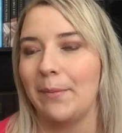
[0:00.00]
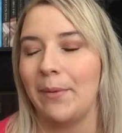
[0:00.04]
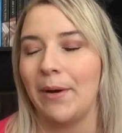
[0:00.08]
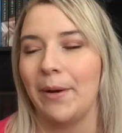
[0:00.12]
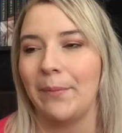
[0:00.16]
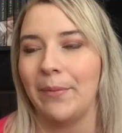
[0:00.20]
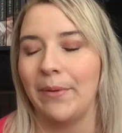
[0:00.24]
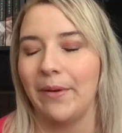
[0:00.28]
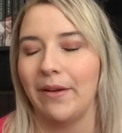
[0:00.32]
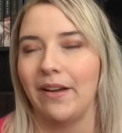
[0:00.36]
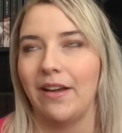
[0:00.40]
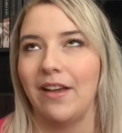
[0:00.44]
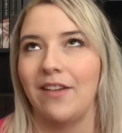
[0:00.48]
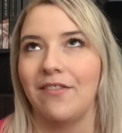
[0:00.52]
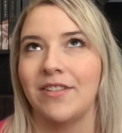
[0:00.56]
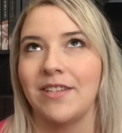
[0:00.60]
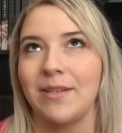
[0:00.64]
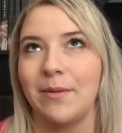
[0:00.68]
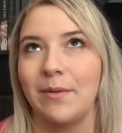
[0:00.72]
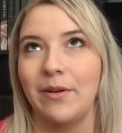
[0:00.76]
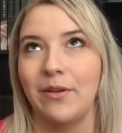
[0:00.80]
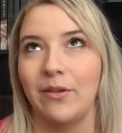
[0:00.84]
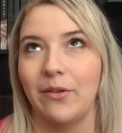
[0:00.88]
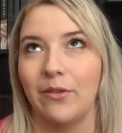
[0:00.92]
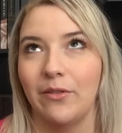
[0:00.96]
a popular
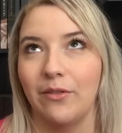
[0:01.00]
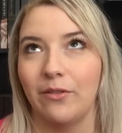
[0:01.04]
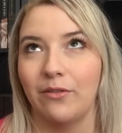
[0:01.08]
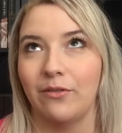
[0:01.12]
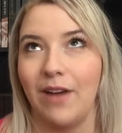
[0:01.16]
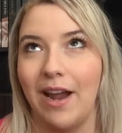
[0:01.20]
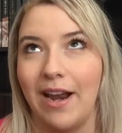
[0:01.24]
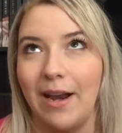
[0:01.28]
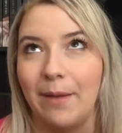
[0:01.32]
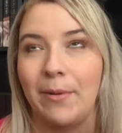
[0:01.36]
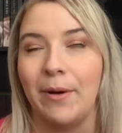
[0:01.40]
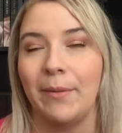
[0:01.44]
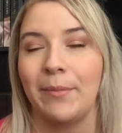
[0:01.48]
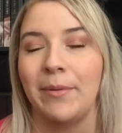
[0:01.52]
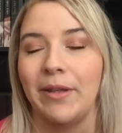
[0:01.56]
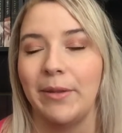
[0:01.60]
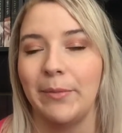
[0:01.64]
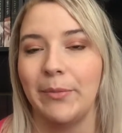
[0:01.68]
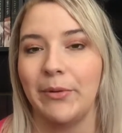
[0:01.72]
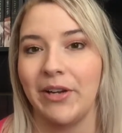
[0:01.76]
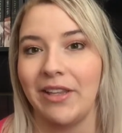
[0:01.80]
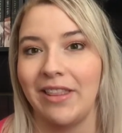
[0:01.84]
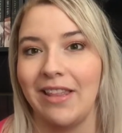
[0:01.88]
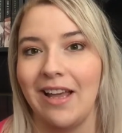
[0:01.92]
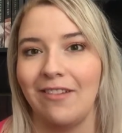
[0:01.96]

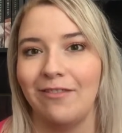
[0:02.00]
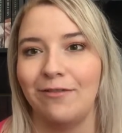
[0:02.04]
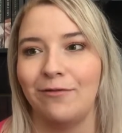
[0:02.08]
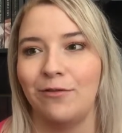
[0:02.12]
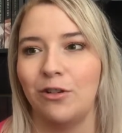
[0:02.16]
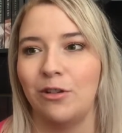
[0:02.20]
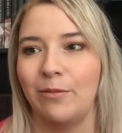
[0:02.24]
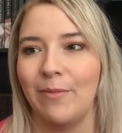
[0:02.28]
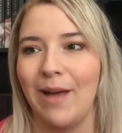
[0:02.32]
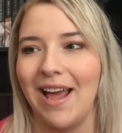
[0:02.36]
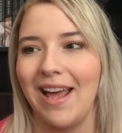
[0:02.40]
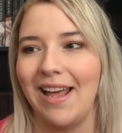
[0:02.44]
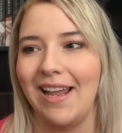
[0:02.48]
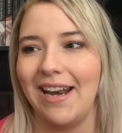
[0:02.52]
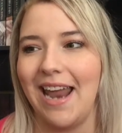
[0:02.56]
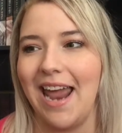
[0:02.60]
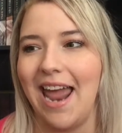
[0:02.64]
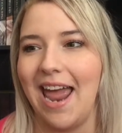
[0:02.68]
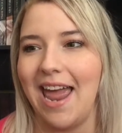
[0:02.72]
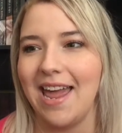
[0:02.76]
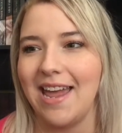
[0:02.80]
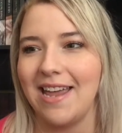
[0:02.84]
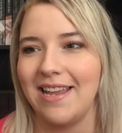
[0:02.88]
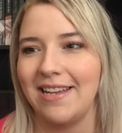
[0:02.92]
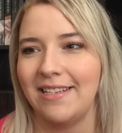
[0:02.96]
book in that format
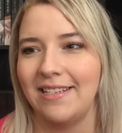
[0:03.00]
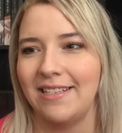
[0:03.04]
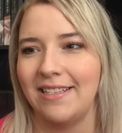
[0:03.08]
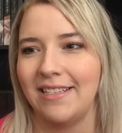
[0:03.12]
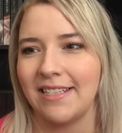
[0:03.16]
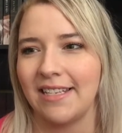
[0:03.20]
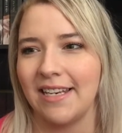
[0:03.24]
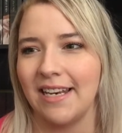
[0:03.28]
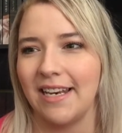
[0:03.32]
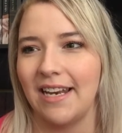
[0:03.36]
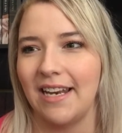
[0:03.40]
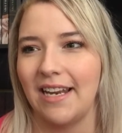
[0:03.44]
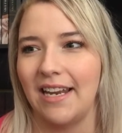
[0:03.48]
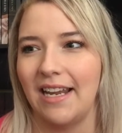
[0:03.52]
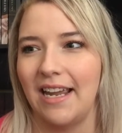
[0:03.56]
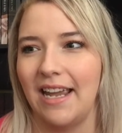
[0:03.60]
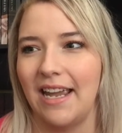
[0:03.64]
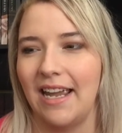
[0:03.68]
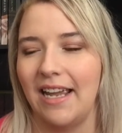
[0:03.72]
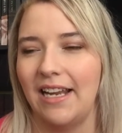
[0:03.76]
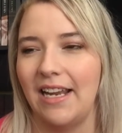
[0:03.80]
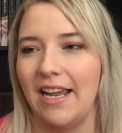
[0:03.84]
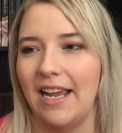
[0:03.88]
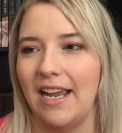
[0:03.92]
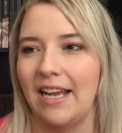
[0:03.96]
and
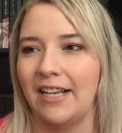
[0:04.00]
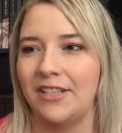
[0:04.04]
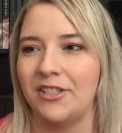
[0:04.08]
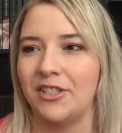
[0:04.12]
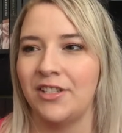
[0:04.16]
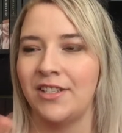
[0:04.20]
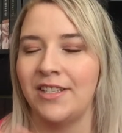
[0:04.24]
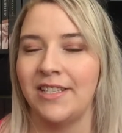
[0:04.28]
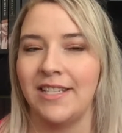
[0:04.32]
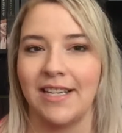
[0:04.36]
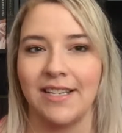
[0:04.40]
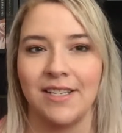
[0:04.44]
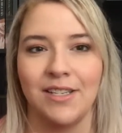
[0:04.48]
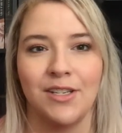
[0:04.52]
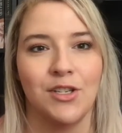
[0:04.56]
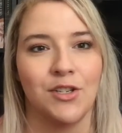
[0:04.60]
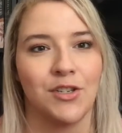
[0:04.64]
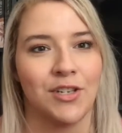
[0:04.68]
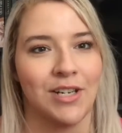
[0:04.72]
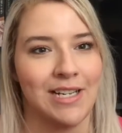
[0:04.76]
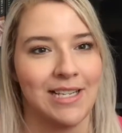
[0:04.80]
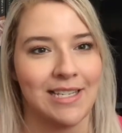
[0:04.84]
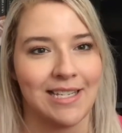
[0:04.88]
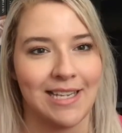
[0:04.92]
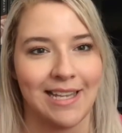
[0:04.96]
it just doesn't
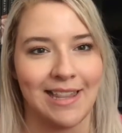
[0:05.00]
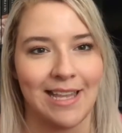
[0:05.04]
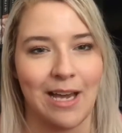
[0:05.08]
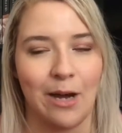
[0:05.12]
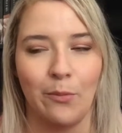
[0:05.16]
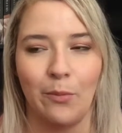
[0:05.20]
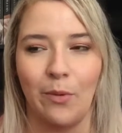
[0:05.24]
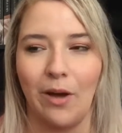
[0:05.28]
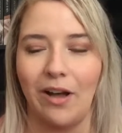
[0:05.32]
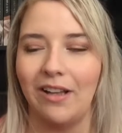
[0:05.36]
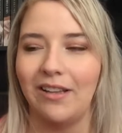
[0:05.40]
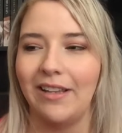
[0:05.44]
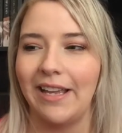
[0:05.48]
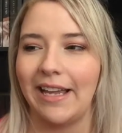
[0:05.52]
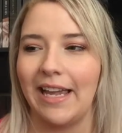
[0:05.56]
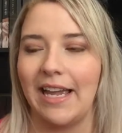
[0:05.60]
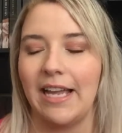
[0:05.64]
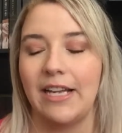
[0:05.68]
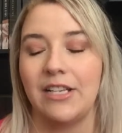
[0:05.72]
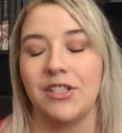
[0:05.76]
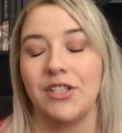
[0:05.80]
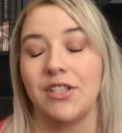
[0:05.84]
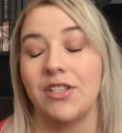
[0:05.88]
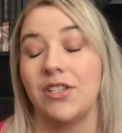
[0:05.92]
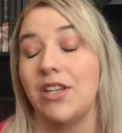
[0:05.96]
translate that well, like,
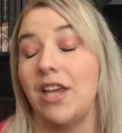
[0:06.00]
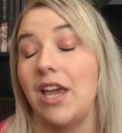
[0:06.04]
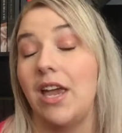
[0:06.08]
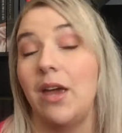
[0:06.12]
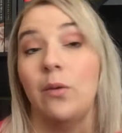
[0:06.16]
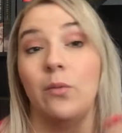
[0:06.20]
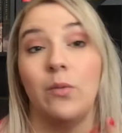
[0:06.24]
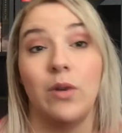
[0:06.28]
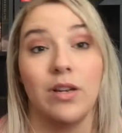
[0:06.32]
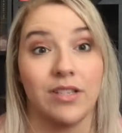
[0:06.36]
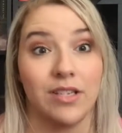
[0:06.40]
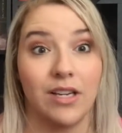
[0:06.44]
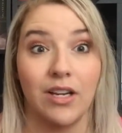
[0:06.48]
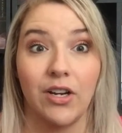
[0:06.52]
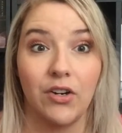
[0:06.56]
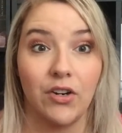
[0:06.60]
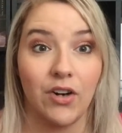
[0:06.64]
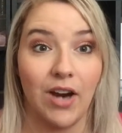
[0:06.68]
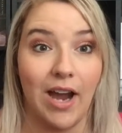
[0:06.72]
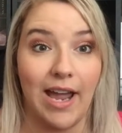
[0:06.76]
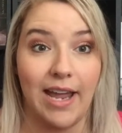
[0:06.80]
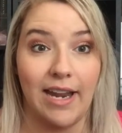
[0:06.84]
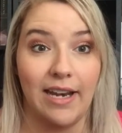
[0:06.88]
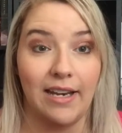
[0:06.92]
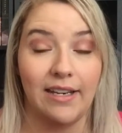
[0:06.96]
it wasn't
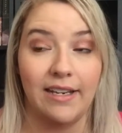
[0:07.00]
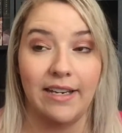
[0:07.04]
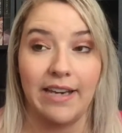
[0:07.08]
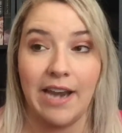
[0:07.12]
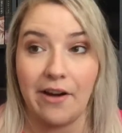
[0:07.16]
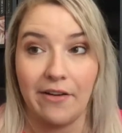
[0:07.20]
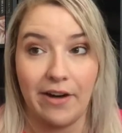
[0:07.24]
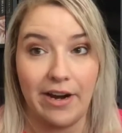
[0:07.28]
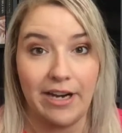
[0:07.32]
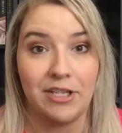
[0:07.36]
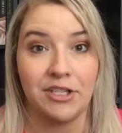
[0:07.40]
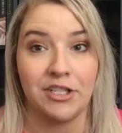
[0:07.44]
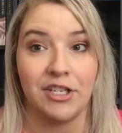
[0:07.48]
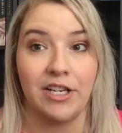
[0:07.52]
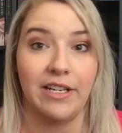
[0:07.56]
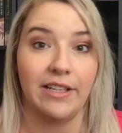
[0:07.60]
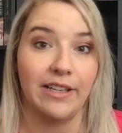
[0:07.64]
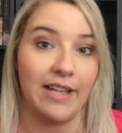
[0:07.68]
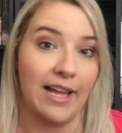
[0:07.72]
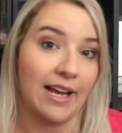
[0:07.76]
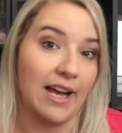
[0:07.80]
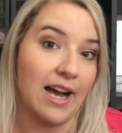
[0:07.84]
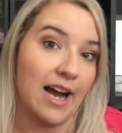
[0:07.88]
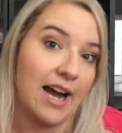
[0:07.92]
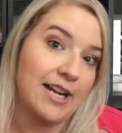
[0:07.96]
great
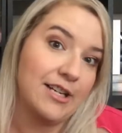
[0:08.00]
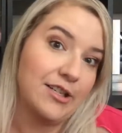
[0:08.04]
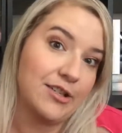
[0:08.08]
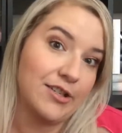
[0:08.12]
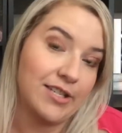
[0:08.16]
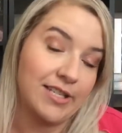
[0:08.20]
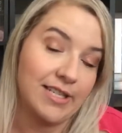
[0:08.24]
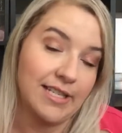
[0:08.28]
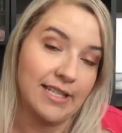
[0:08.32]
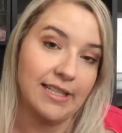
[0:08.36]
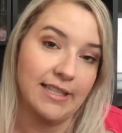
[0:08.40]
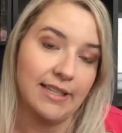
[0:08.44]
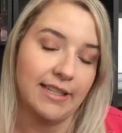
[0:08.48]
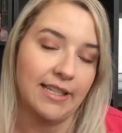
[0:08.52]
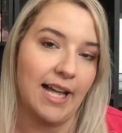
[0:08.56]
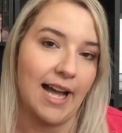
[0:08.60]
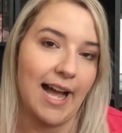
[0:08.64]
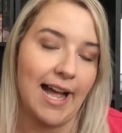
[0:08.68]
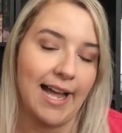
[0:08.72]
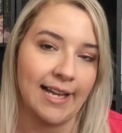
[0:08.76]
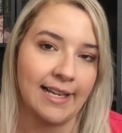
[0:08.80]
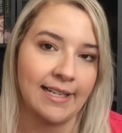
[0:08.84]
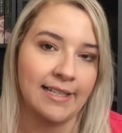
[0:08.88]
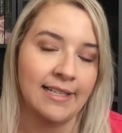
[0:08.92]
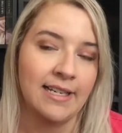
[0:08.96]
narration. Like, I just didn't
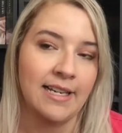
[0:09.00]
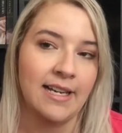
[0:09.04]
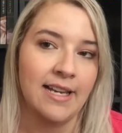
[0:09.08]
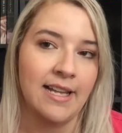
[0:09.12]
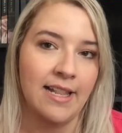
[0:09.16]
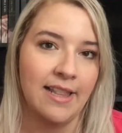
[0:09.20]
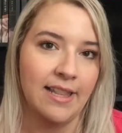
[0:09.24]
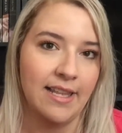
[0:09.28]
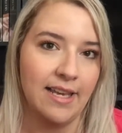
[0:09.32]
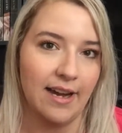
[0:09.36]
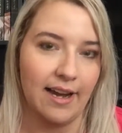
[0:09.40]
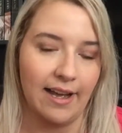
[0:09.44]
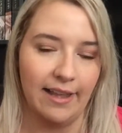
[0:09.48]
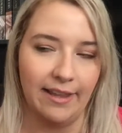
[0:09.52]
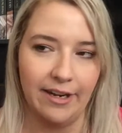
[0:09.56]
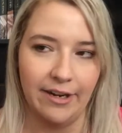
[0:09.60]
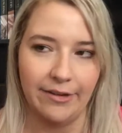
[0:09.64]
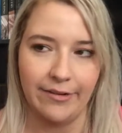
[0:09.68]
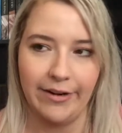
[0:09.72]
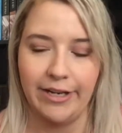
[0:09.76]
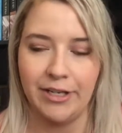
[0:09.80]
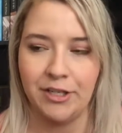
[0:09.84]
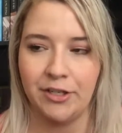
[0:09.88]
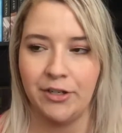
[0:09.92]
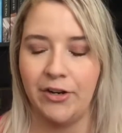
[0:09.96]
like the Isla
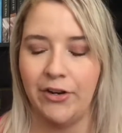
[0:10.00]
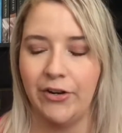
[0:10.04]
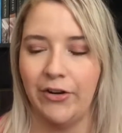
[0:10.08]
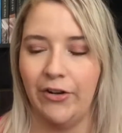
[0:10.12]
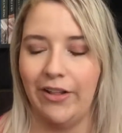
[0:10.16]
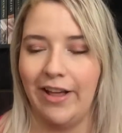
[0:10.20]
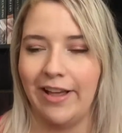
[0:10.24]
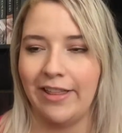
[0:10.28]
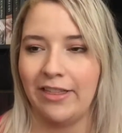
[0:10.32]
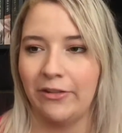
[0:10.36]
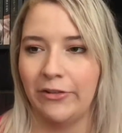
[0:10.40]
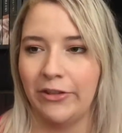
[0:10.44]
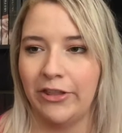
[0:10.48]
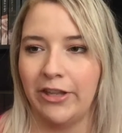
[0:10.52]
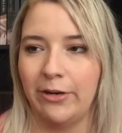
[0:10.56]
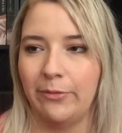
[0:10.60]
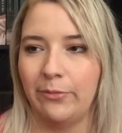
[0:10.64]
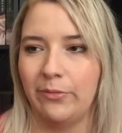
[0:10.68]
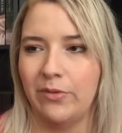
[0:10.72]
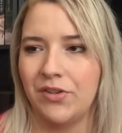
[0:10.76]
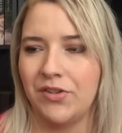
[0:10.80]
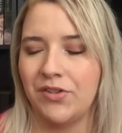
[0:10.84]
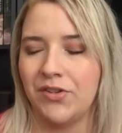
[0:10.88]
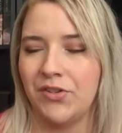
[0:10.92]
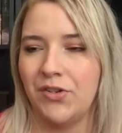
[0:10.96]
narration at all. I felt that it
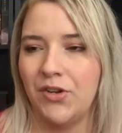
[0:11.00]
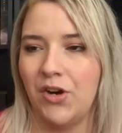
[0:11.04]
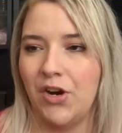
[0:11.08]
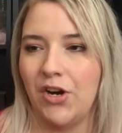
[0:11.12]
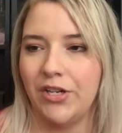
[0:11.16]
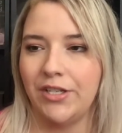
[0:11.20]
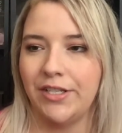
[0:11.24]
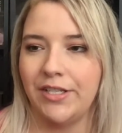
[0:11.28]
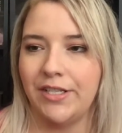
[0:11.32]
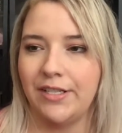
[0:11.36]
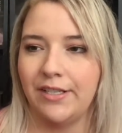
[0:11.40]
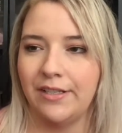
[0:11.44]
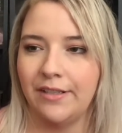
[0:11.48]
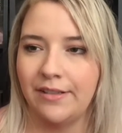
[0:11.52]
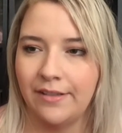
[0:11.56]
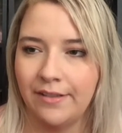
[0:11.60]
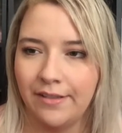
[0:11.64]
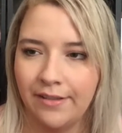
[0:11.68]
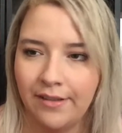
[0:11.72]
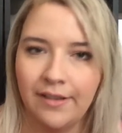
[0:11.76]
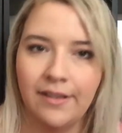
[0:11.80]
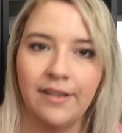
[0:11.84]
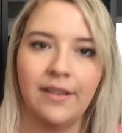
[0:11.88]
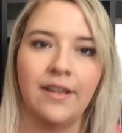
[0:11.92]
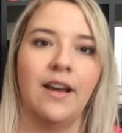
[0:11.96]
was not
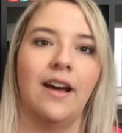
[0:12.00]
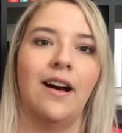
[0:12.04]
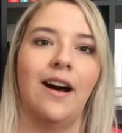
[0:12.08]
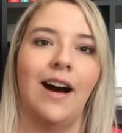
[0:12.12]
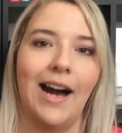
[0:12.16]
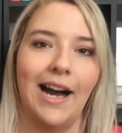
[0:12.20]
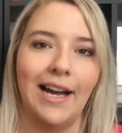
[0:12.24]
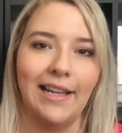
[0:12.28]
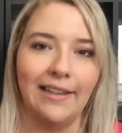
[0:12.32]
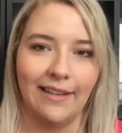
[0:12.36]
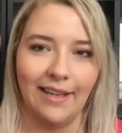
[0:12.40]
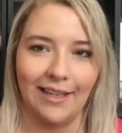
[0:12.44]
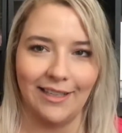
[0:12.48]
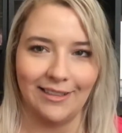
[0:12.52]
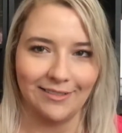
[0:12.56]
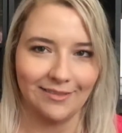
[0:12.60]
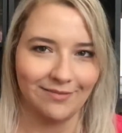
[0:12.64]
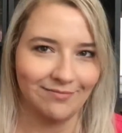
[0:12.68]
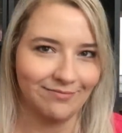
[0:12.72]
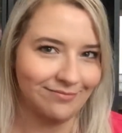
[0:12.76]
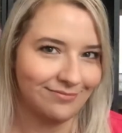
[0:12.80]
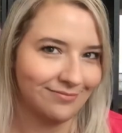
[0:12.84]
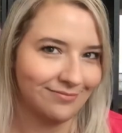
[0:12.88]
Isla